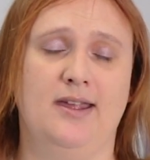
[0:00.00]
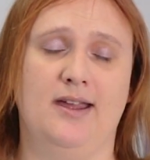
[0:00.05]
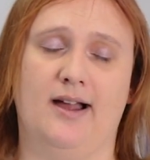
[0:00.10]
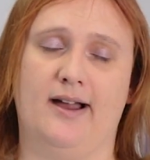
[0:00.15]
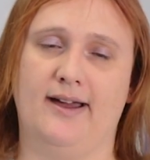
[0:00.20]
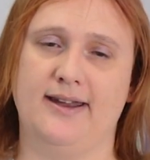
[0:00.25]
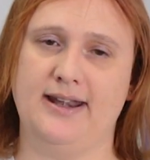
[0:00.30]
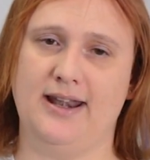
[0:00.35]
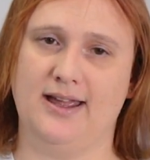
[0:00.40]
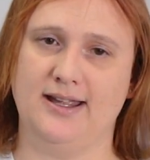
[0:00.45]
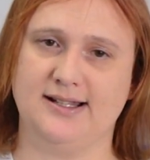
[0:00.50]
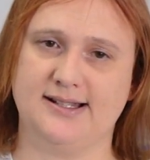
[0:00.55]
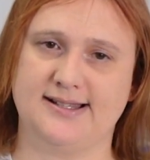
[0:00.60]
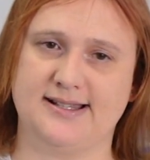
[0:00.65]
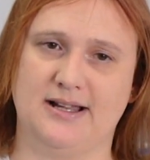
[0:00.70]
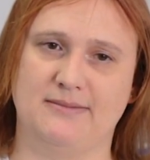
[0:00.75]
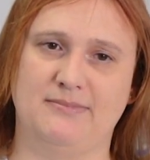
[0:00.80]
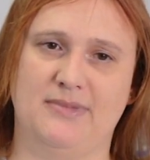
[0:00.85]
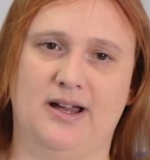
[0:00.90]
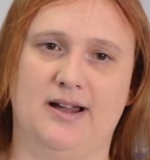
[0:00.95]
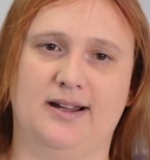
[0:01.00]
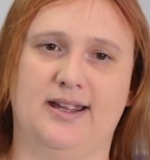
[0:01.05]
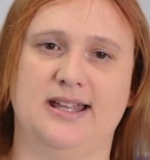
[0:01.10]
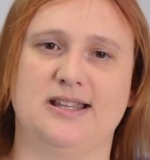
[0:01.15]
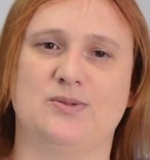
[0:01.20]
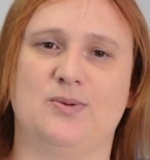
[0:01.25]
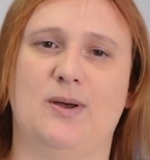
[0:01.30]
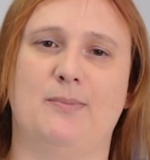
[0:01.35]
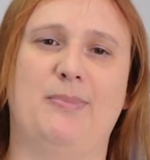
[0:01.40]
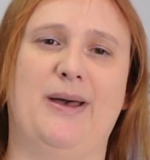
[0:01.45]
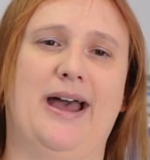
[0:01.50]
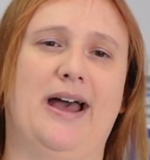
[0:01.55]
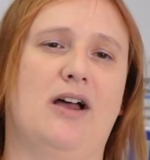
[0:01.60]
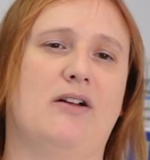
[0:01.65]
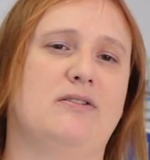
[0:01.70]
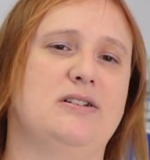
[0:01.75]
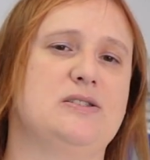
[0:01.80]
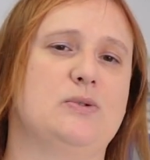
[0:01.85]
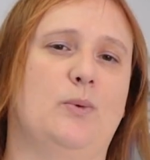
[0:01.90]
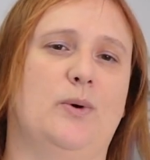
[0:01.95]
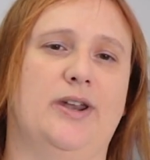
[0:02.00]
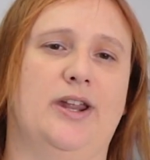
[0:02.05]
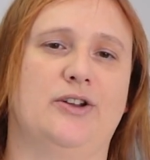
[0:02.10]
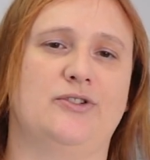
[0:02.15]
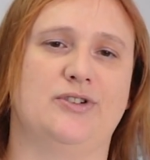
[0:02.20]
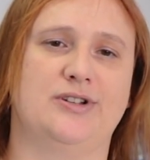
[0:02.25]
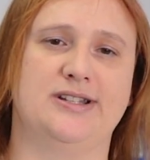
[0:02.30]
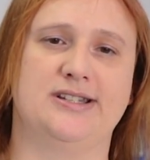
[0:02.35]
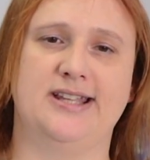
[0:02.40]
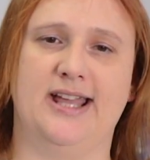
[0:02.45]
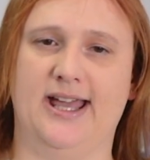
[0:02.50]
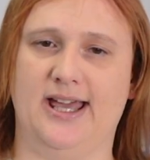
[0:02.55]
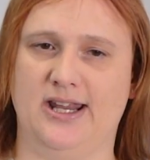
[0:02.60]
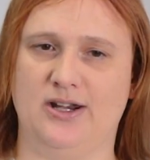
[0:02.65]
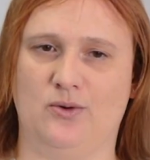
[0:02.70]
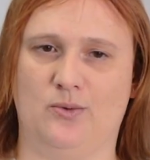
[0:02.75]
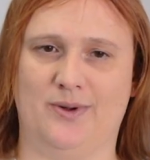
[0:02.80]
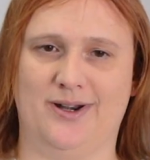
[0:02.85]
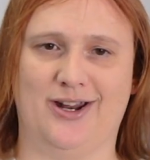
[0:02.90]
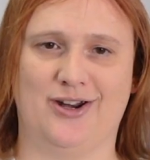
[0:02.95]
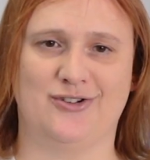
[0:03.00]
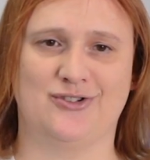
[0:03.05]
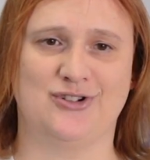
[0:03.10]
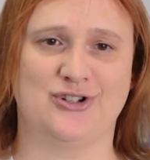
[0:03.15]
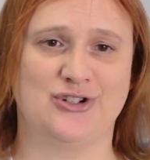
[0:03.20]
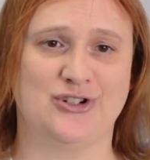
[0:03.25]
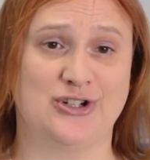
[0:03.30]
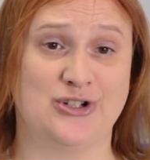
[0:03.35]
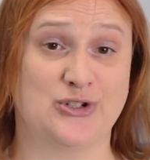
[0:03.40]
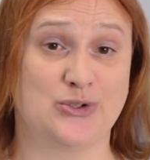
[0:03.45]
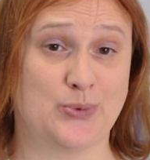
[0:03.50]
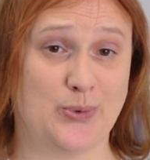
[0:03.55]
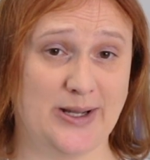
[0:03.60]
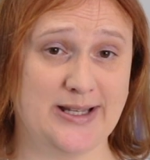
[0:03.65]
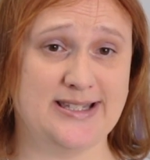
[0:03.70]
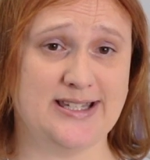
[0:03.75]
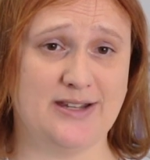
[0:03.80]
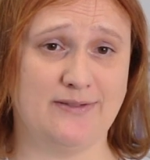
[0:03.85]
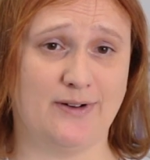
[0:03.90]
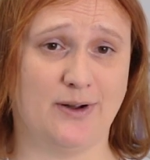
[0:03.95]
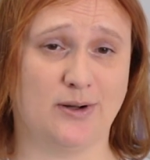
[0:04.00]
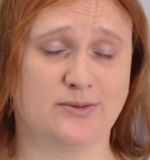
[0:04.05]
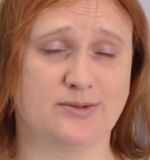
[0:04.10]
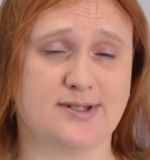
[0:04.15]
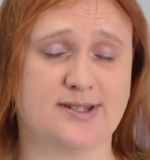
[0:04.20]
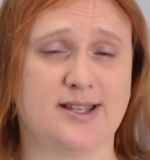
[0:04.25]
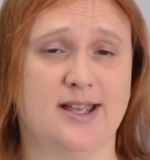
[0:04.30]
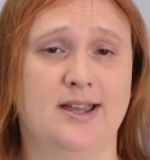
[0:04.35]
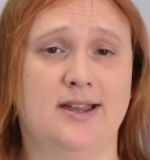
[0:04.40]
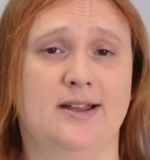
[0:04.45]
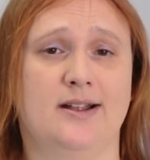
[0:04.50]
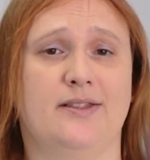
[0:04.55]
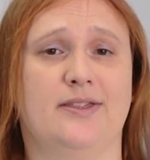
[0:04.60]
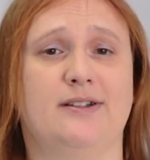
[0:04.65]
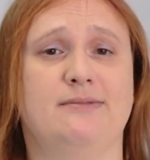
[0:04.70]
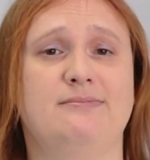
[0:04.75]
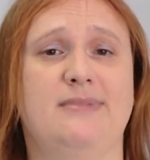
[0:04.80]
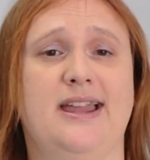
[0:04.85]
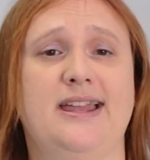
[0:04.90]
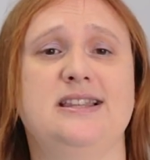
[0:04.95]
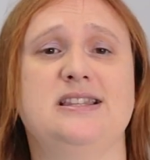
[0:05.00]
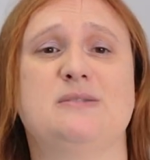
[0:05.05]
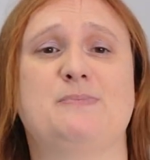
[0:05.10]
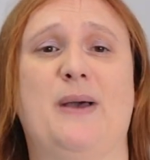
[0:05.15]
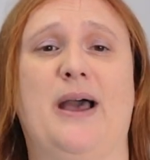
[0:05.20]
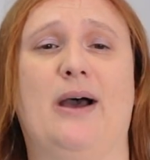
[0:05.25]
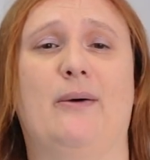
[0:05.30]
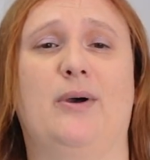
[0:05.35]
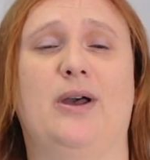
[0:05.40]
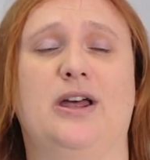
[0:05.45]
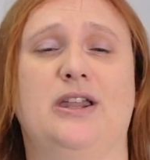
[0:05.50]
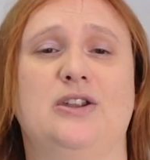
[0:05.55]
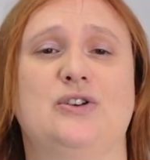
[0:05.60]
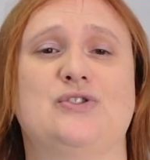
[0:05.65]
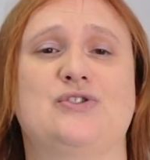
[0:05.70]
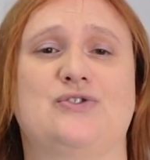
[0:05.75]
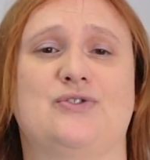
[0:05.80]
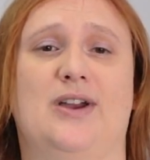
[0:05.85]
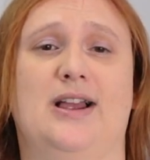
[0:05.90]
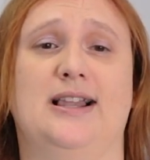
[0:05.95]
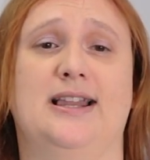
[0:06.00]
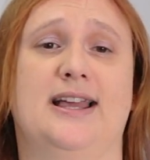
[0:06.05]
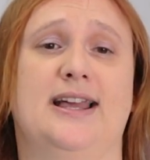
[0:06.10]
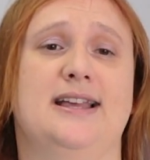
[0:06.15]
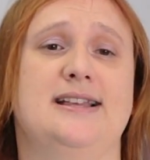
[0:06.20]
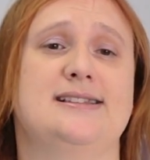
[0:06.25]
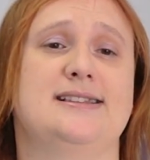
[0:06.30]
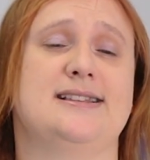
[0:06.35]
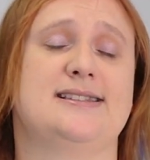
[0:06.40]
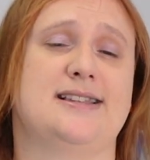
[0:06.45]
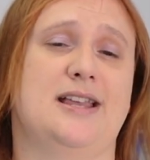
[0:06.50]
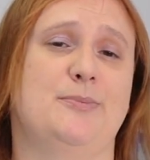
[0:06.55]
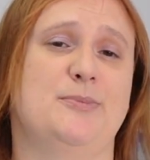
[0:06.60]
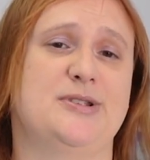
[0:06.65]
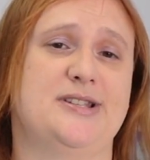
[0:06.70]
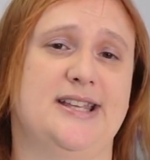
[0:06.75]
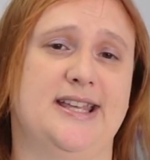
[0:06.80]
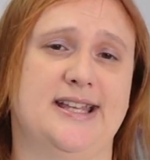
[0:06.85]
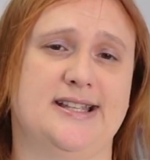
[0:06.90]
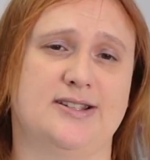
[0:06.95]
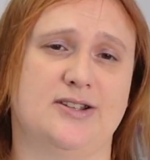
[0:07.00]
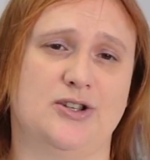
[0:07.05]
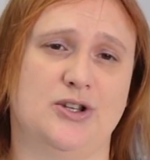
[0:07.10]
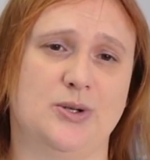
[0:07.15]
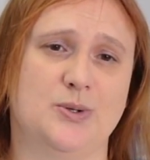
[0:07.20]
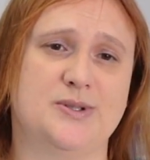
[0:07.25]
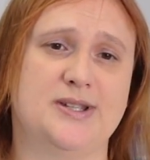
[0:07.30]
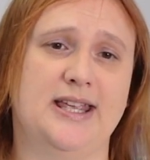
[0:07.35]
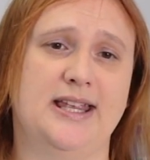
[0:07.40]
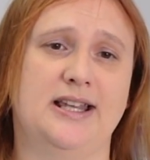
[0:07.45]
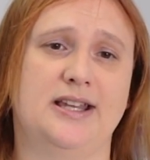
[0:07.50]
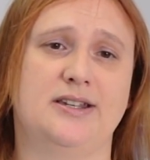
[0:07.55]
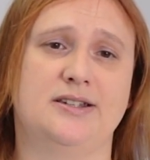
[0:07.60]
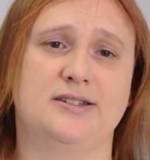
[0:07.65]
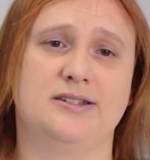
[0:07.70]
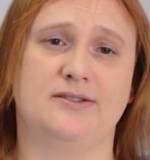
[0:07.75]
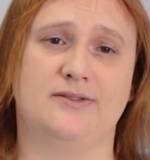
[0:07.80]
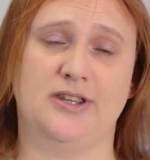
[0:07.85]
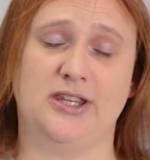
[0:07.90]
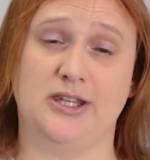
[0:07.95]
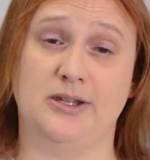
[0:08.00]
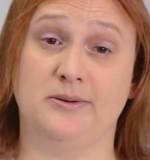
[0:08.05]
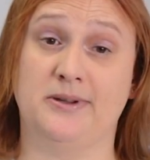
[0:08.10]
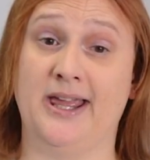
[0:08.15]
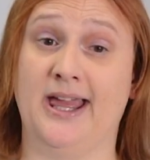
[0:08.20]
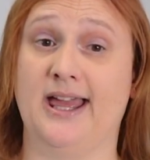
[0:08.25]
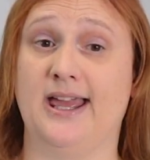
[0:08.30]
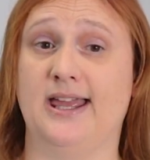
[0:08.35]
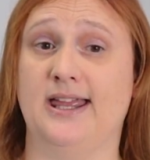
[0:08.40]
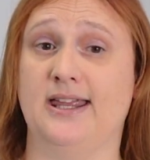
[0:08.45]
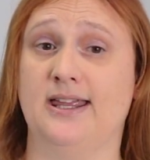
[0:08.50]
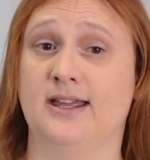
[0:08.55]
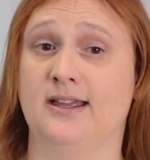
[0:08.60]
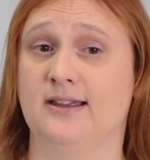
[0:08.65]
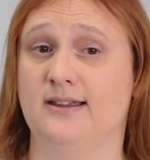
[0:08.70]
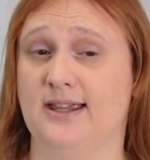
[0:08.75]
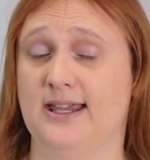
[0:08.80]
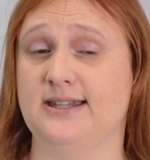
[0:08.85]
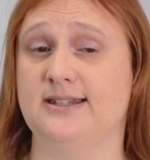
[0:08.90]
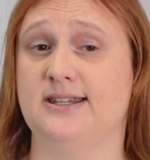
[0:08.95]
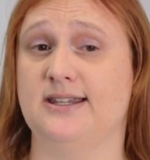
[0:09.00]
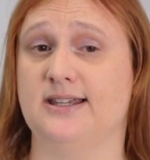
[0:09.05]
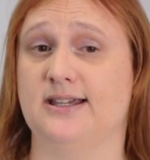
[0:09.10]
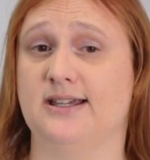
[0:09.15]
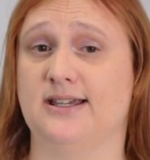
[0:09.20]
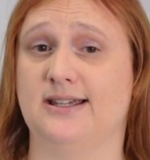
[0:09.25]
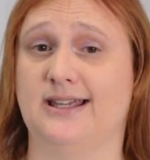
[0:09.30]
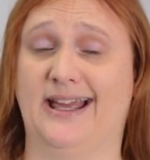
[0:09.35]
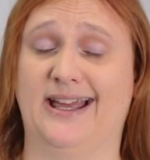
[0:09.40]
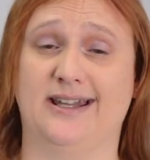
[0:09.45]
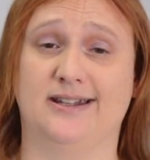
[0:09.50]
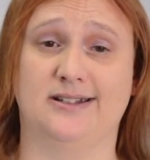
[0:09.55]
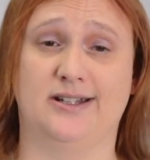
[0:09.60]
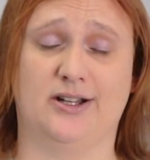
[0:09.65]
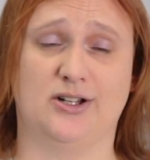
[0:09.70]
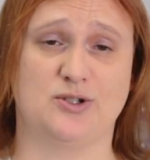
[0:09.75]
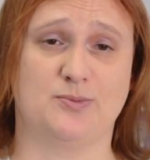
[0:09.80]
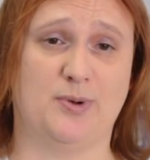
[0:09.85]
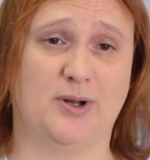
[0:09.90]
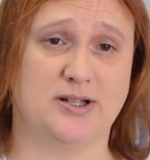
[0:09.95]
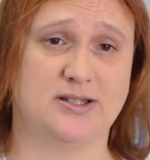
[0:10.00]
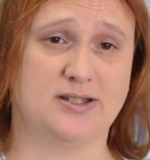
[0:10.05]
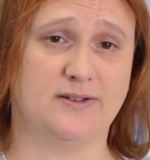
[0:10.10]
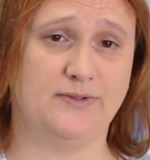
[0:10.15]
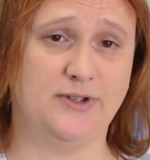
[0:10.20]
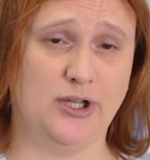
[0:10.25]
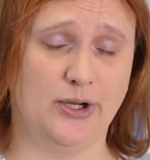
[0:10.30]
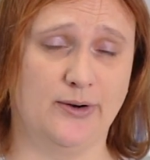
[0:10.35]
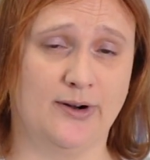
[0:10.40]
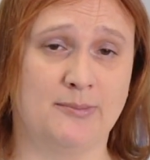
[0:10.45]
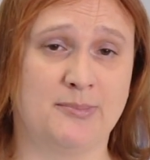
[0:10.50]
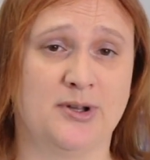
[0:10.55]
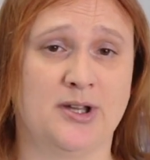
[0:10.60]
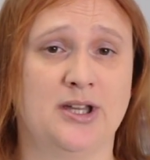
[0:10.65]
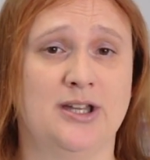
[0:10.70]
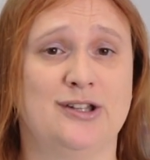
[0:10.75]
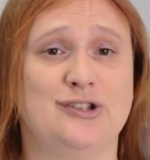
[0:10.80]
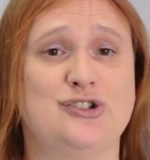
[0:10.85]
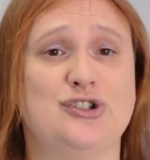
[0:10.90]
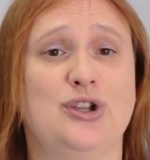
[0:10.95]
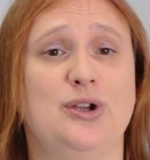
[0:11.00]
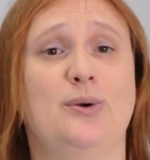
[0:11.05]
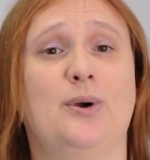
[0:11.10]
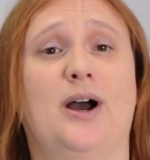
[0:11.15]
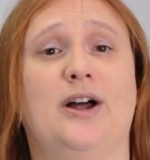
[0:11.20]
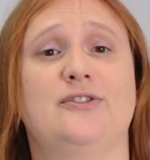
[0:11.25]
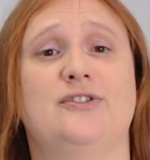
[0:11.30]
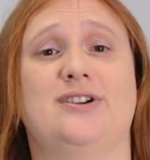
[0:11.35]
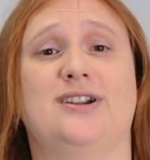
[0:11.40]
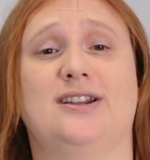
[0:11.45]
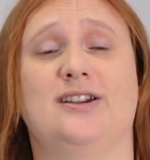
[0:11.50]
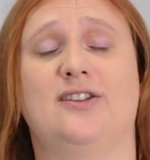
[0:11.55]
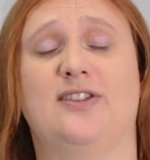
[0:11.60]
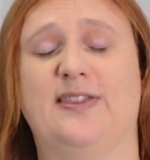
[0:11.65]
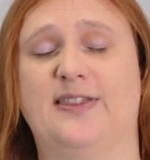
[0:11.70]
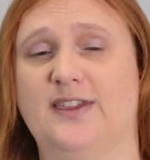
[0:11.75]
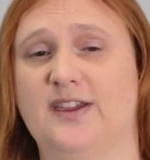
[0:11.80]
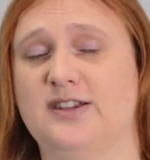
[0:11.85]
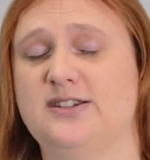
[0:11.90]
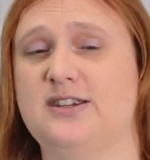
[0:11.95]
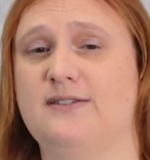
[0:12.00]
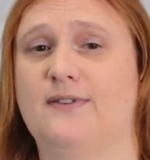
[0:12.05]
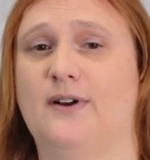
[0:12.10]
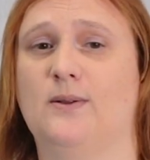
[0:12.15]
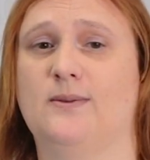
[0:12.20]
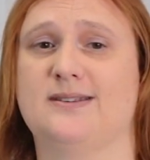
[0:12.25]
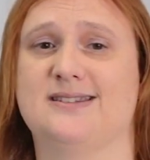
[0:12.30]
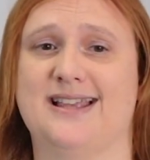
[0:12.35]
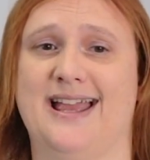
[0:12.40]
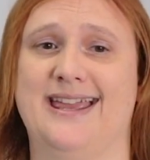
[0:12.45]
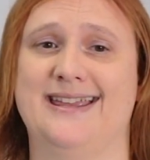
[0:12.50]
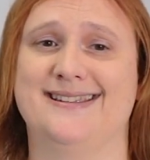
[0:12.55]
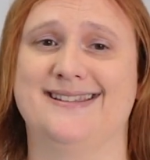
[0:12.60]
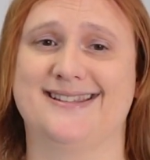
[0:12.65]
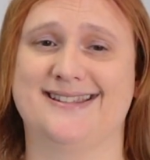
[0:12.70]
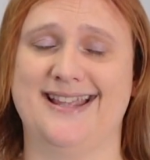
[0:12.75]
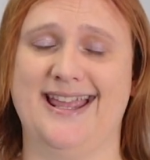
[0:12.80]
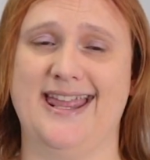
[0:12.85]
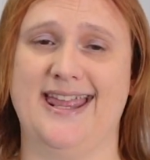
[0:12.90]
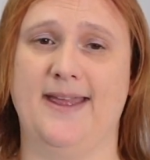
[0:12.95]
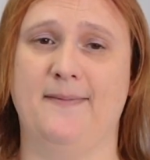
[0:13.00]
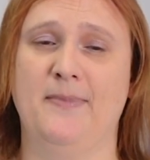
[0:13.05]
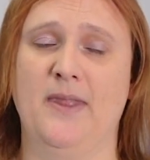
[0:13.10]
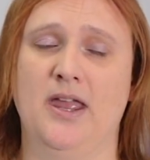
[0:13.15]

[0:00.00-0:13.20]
Unlike some markets where power is 110 or 120 volts, the mains power in Australia is the same as it is in New Zealand, the UK, India and large parts of Europe, 230 volts AC.